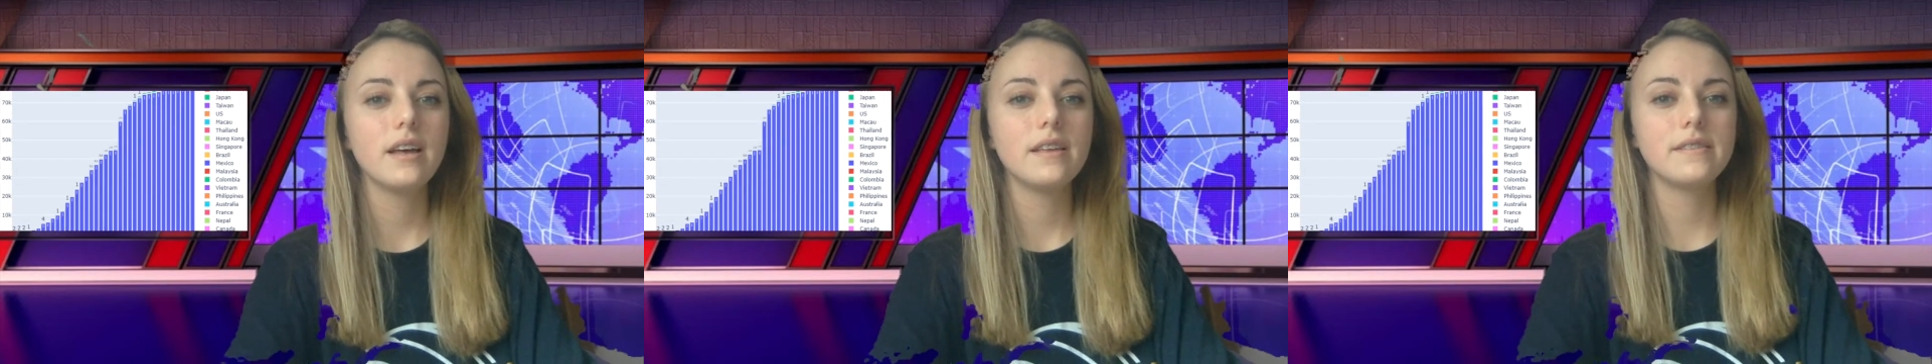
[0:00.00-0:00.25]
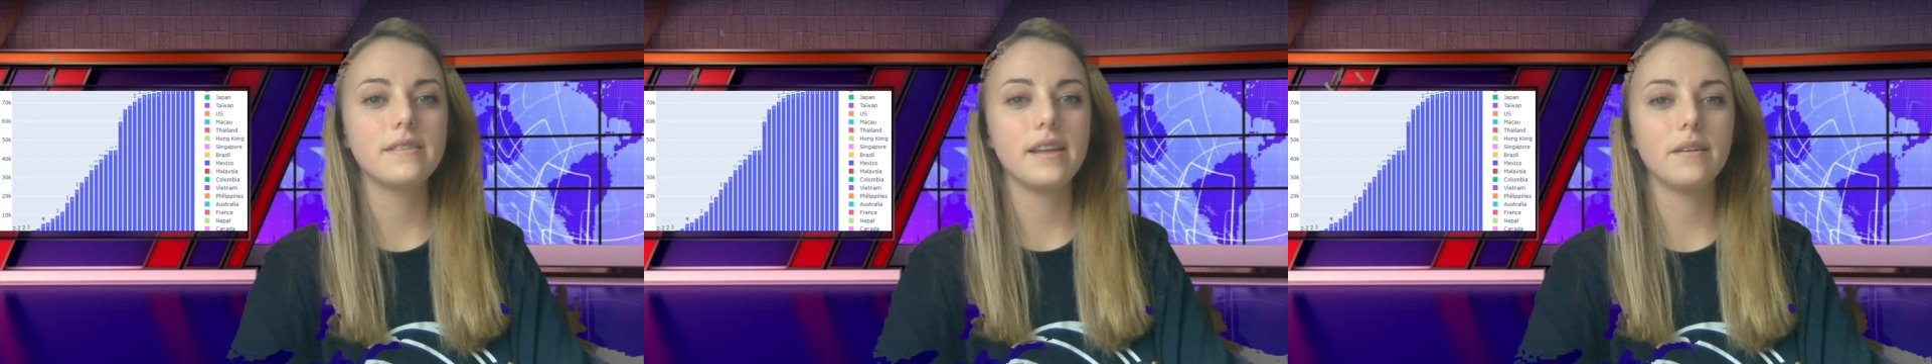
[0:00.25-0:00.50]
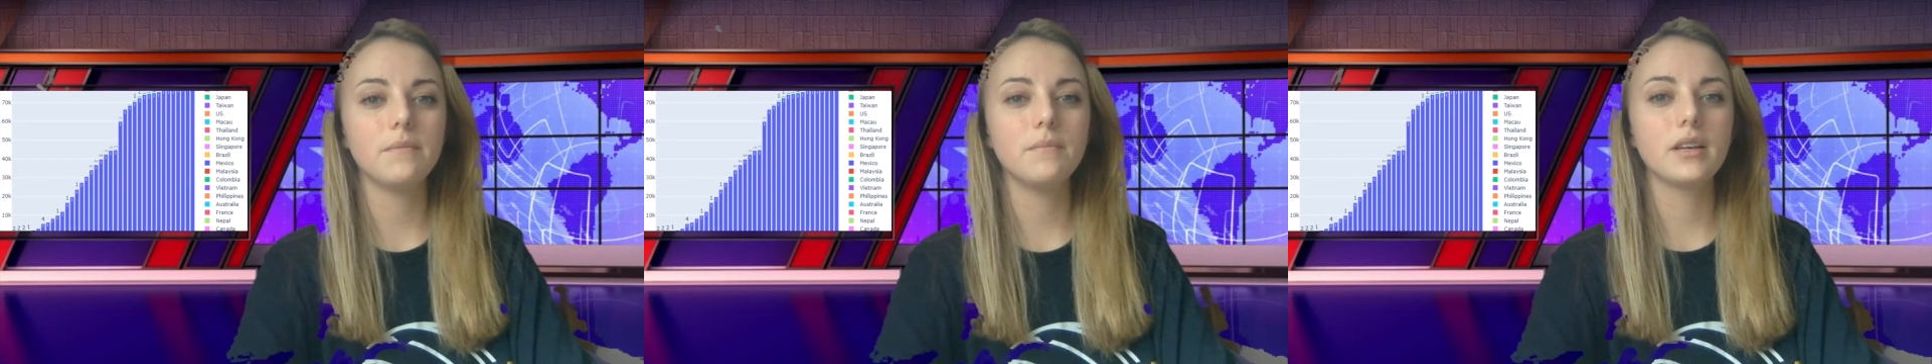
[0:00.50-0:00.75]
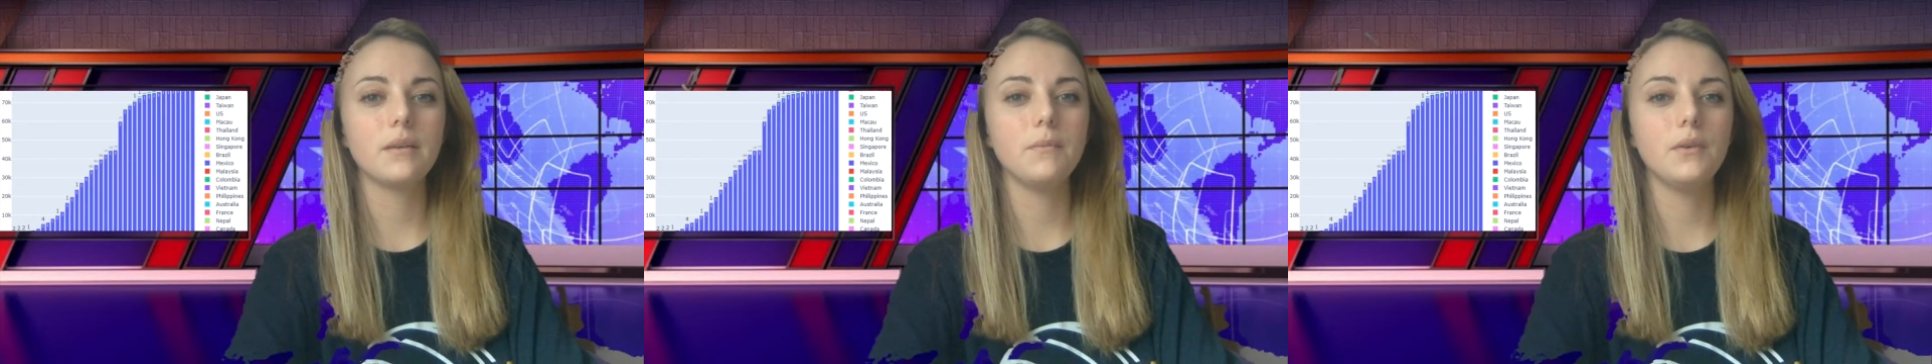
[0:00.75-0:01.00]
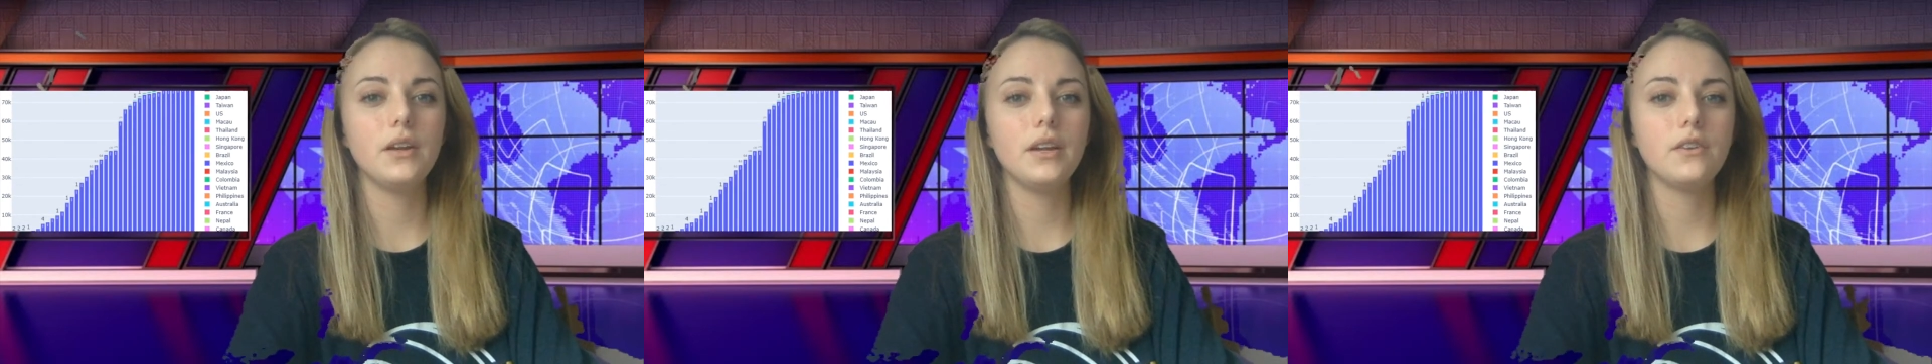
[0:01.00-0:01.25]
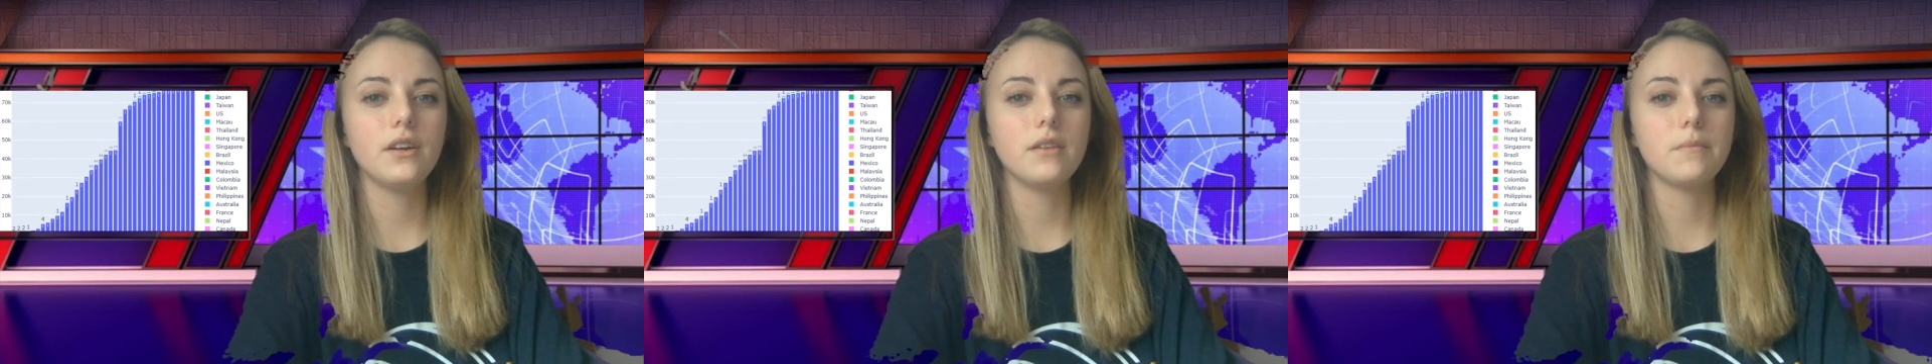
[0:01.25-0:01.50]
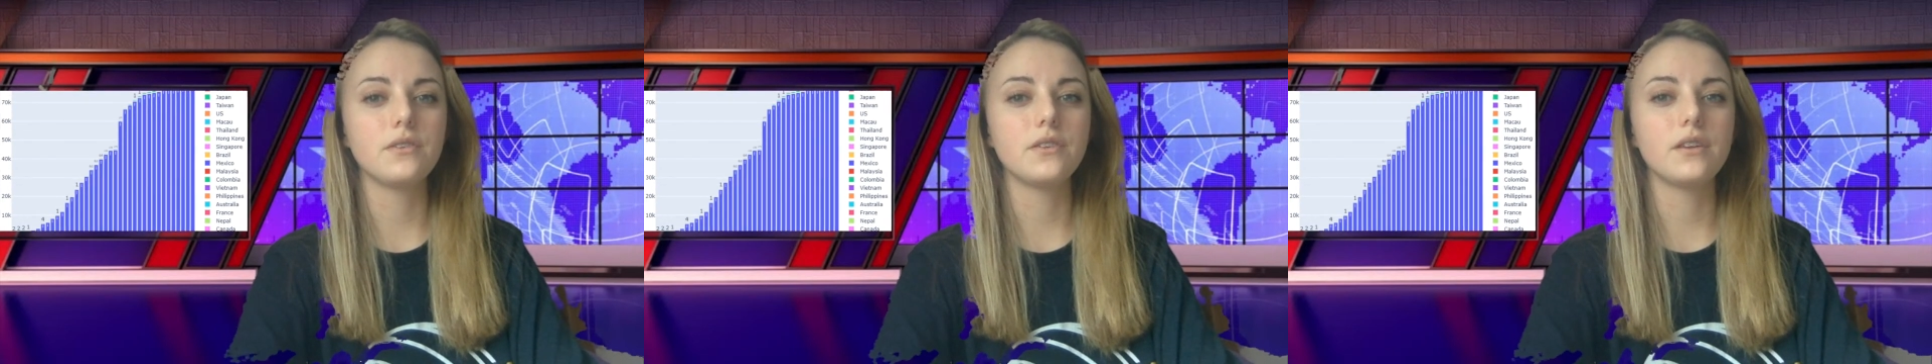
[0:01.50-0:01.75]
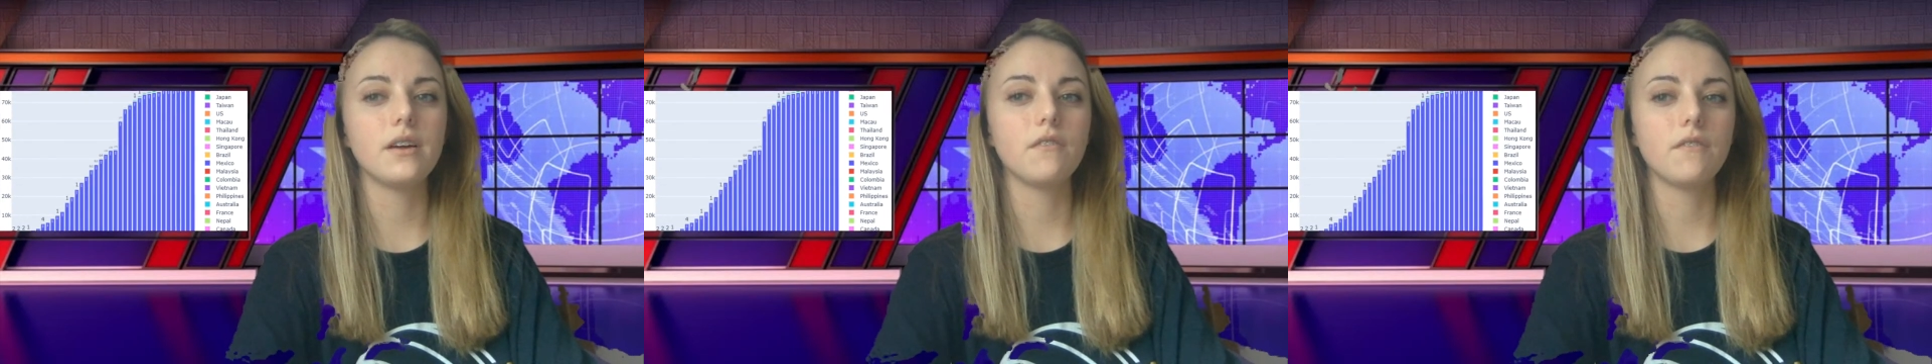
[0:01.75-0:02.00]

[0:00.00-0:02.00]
stem the community transmission of